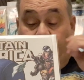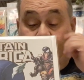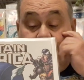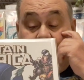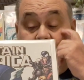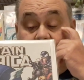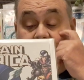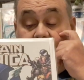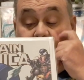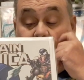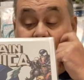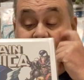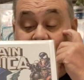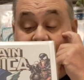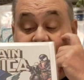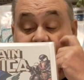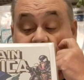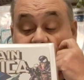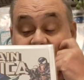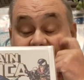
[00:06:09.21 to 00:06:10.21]
to the
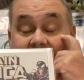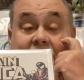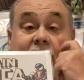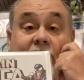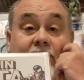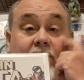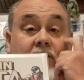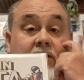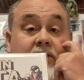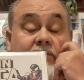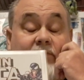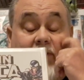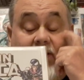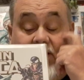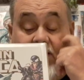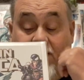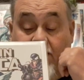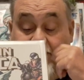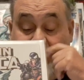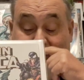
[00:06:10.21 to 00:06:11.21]
25th anniversary
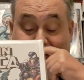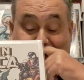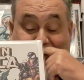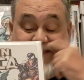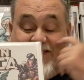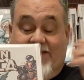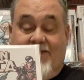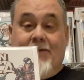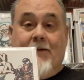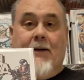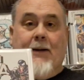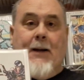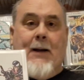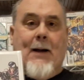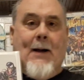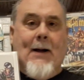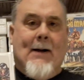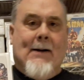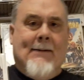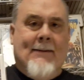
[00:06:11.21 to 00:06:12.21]
covers.
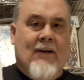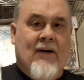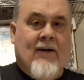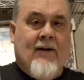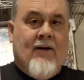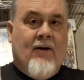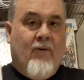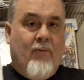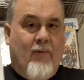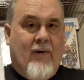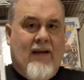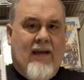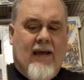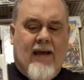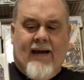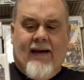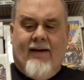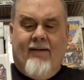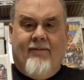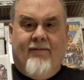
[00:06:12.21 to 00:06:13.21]
We
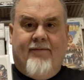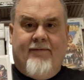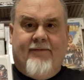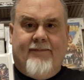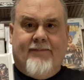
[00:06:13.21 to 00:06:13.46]
have